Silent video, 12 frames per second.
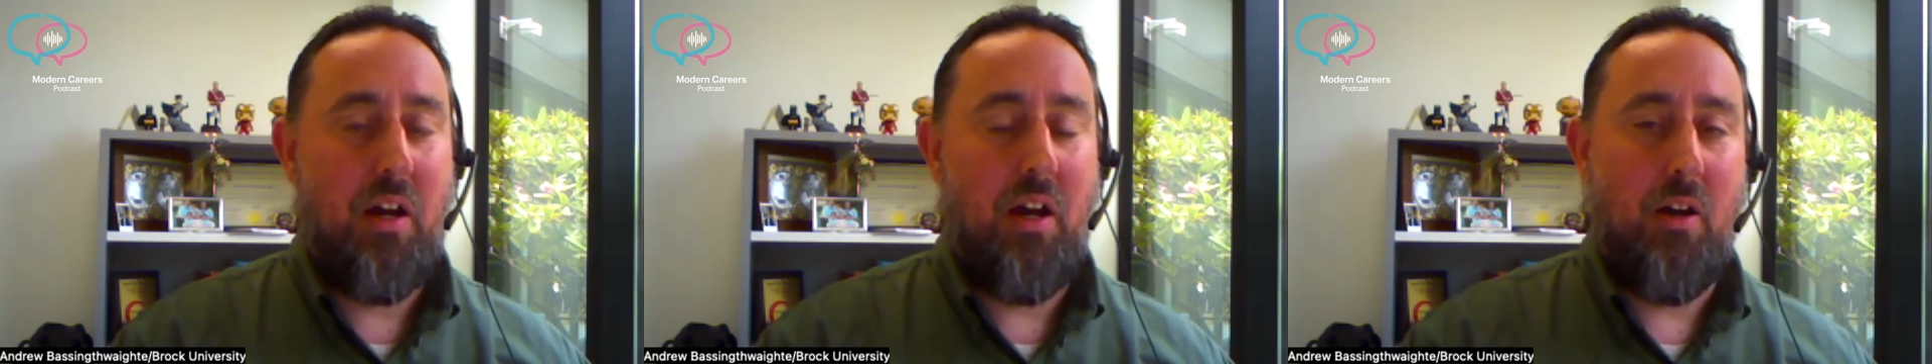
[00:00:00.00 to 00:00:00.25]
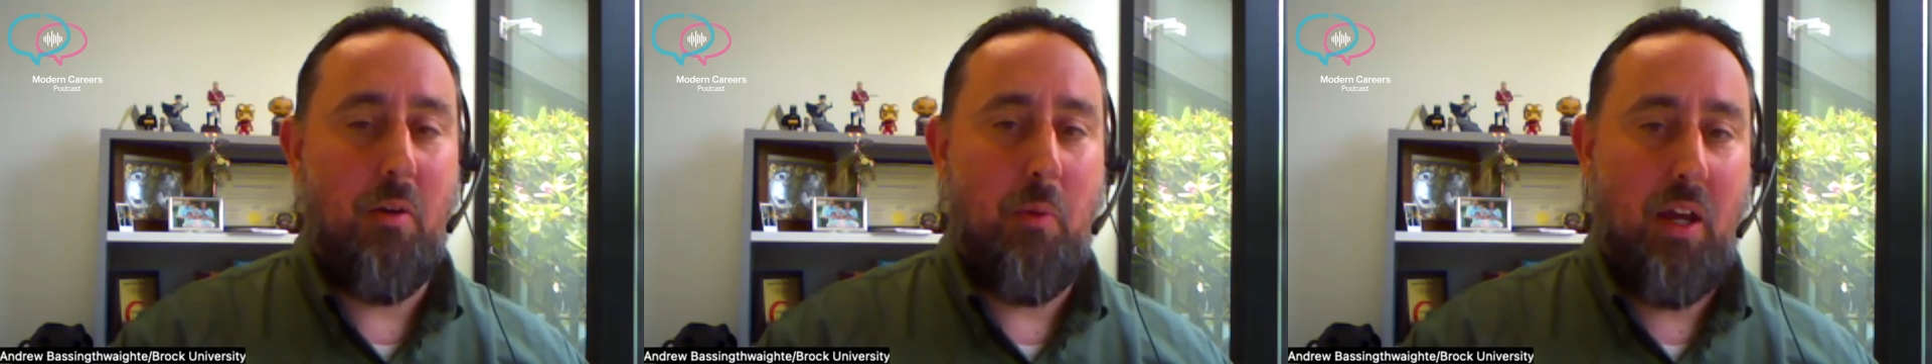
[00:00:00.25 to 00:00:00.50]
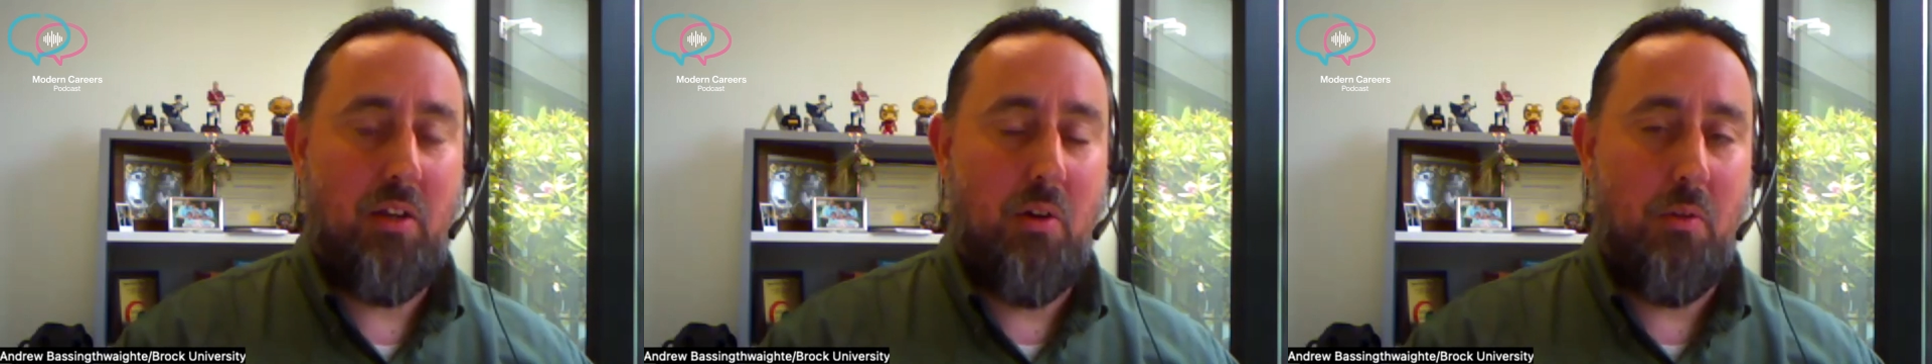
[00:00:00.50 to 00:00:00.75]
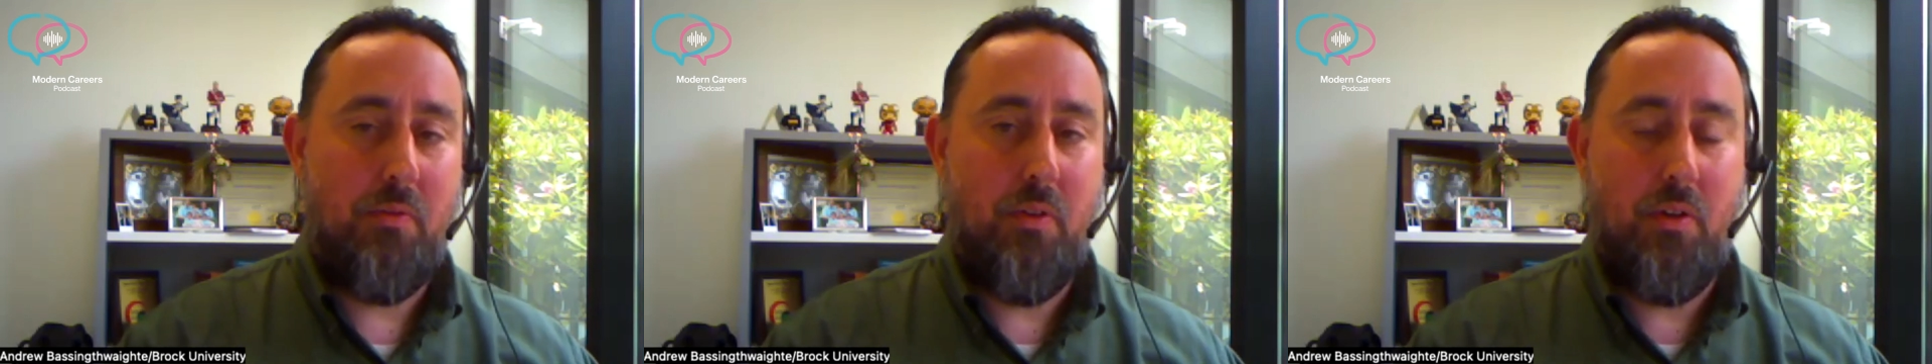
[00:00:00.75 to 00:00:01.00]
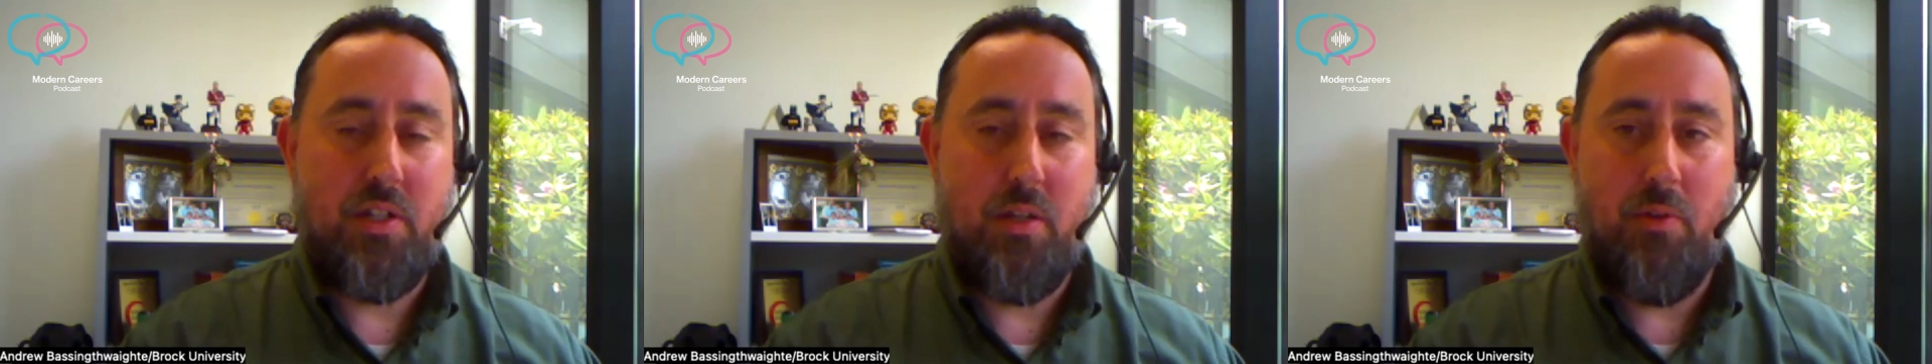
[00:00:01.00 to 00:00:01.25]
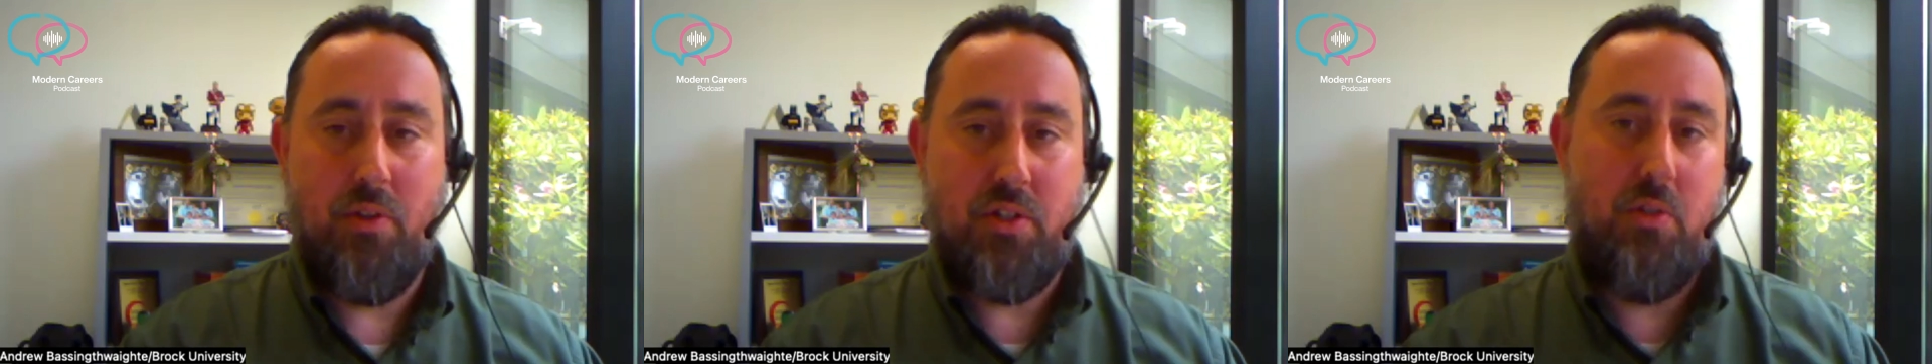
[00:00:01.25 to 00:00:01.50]
I know for
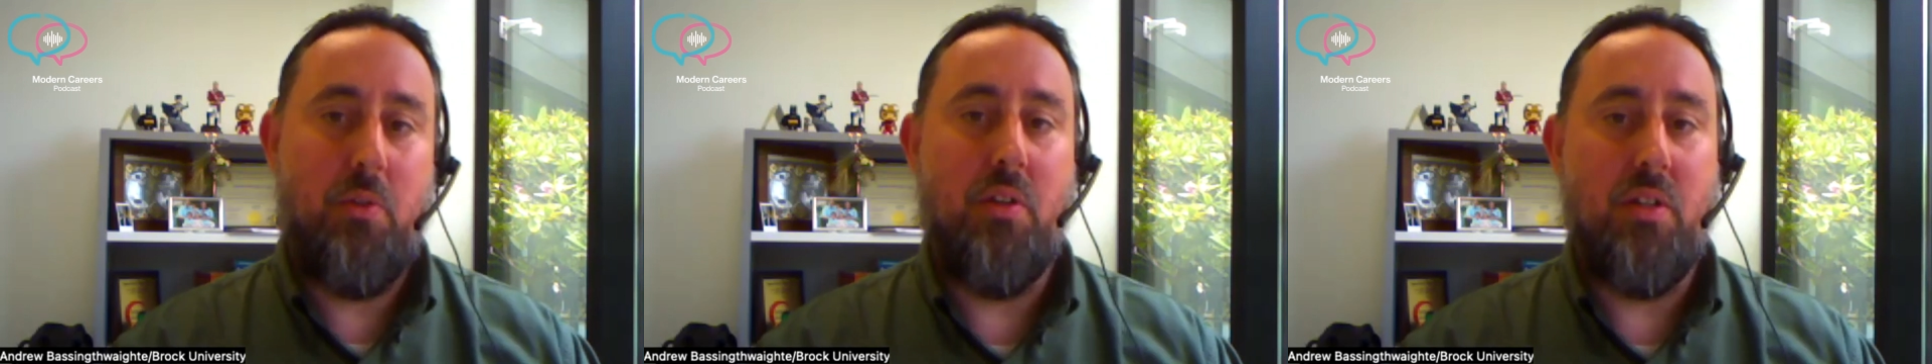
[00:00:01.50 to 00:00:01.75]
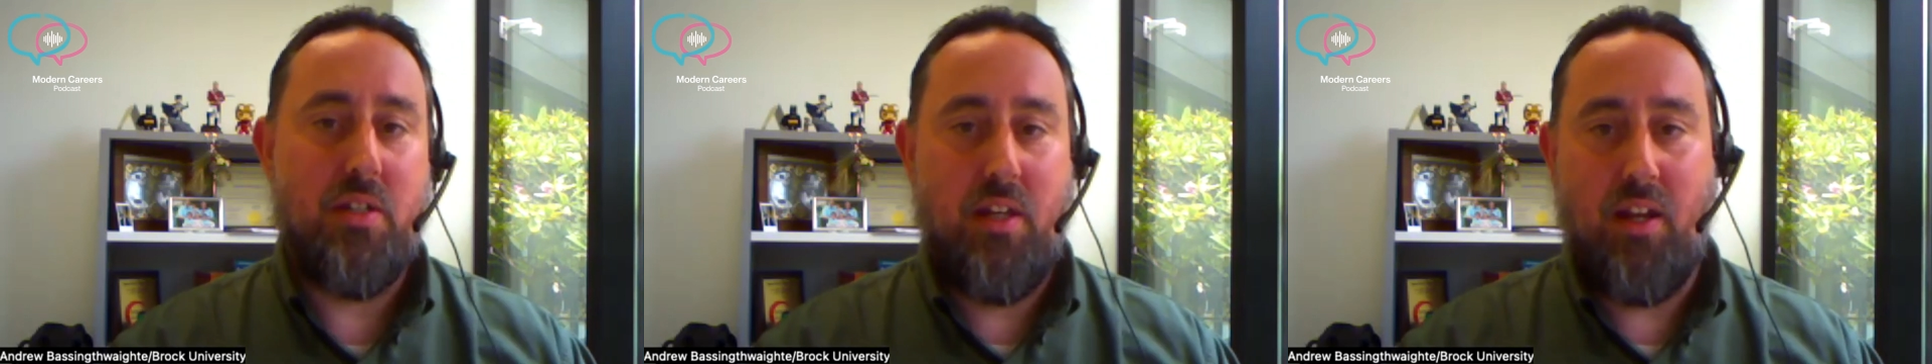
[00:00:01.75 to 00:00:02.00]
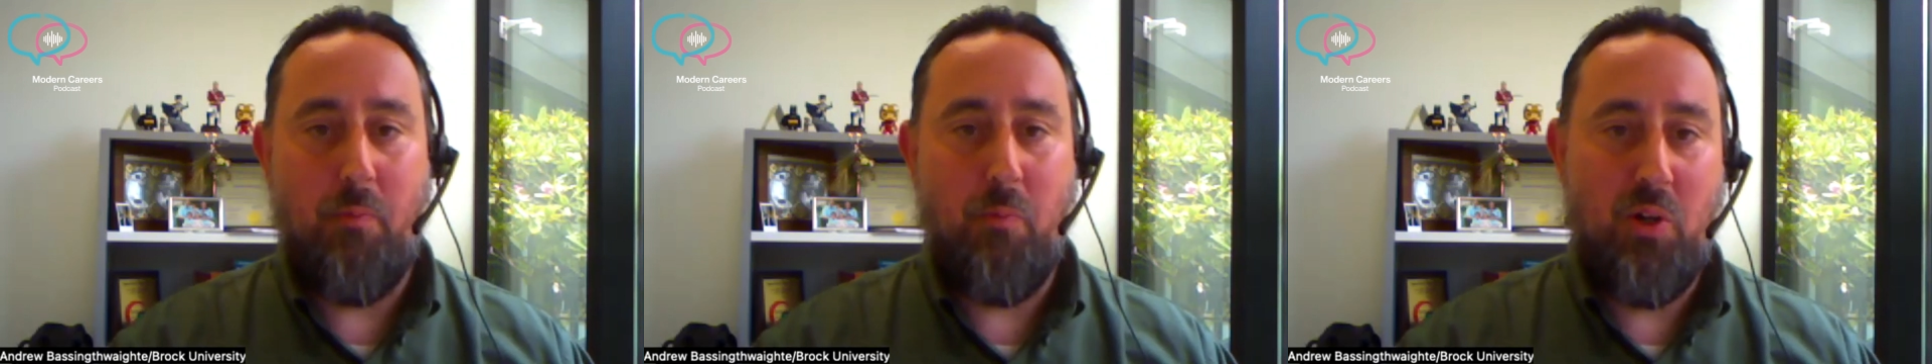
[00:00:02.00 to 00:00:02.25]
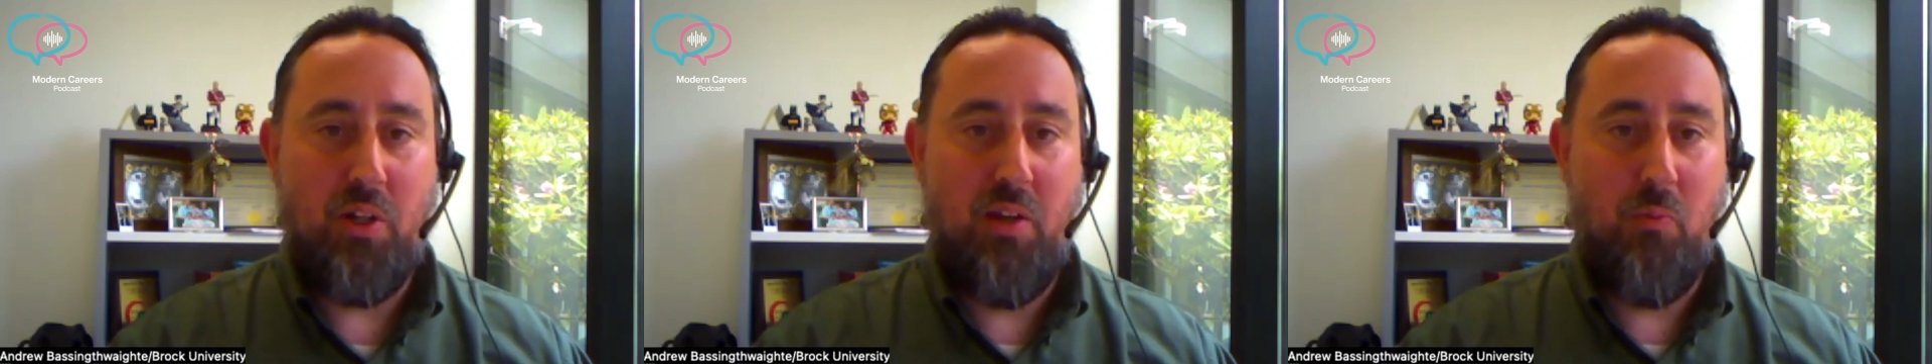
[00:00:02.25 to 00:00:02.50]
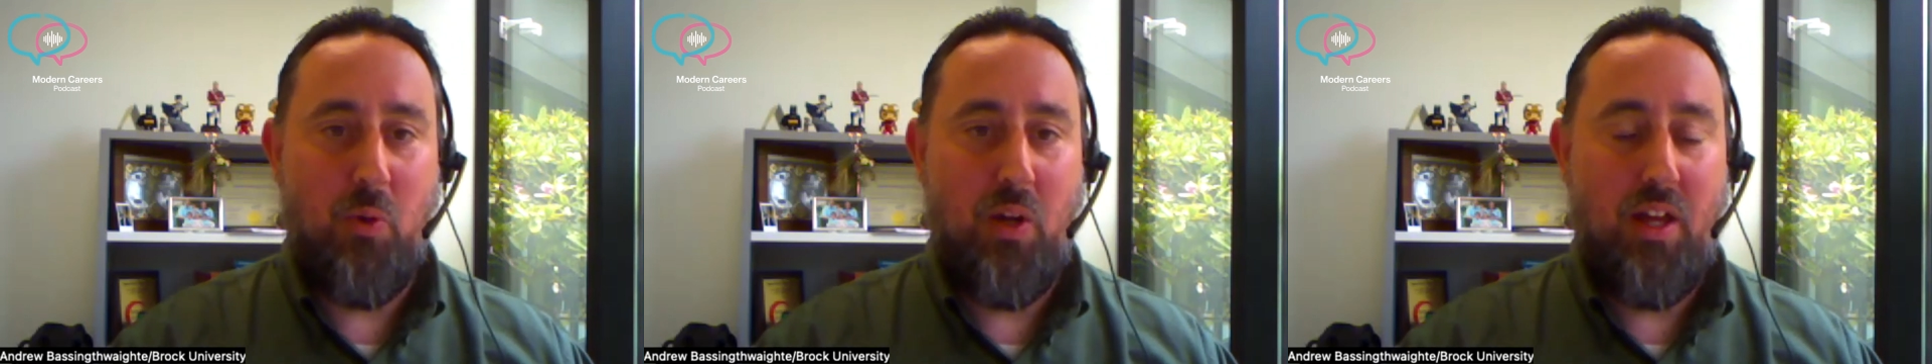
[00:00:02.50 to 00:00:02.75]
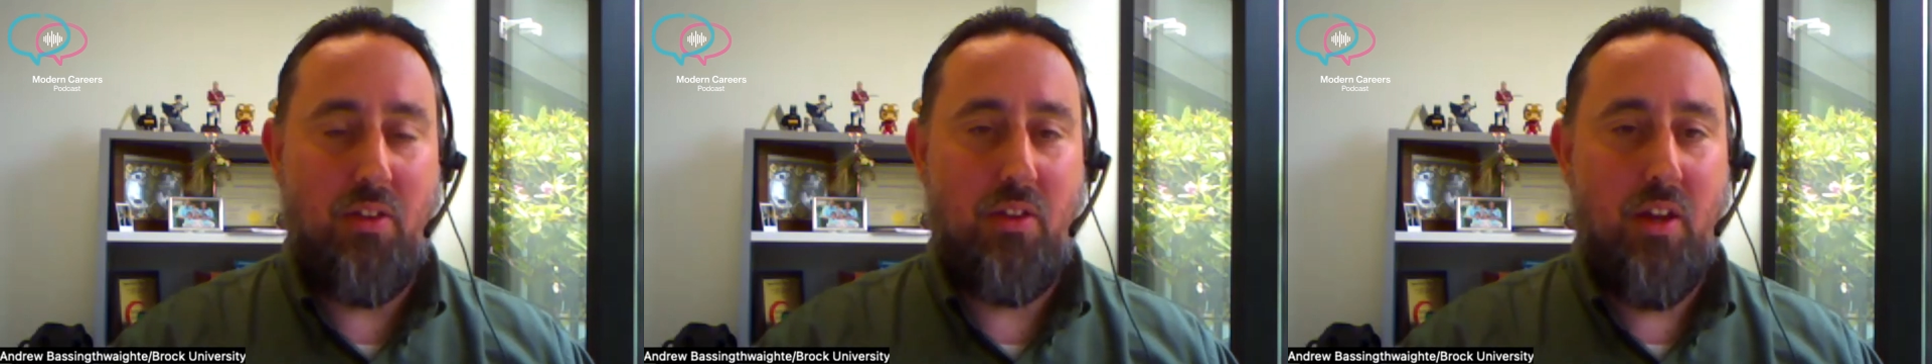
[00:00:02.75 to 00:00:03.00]
some of the students that I'm working
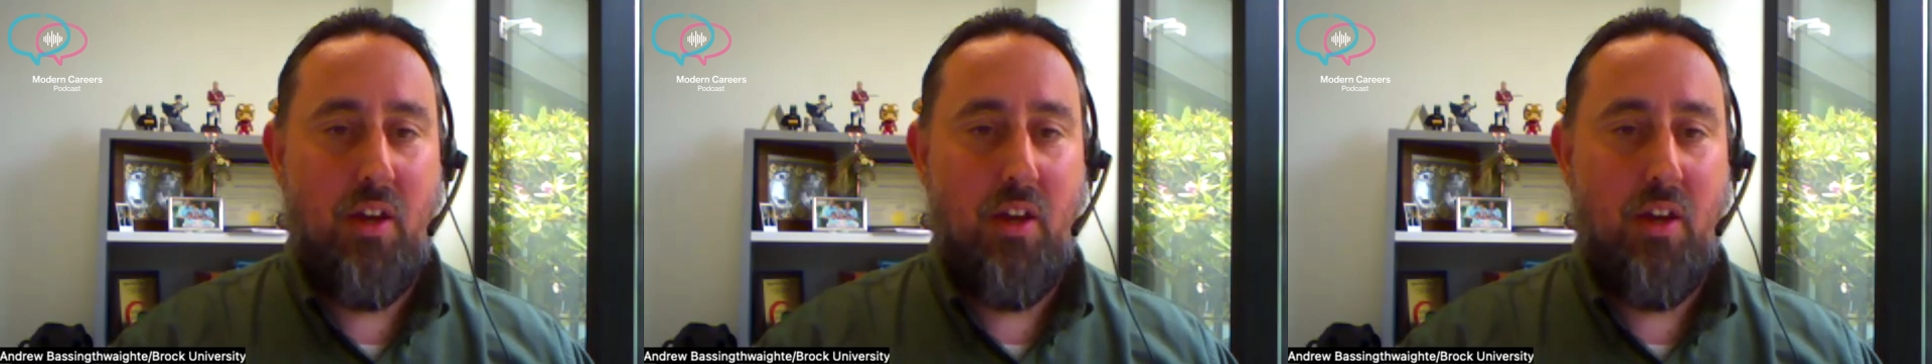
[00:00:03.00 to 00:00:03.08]
with,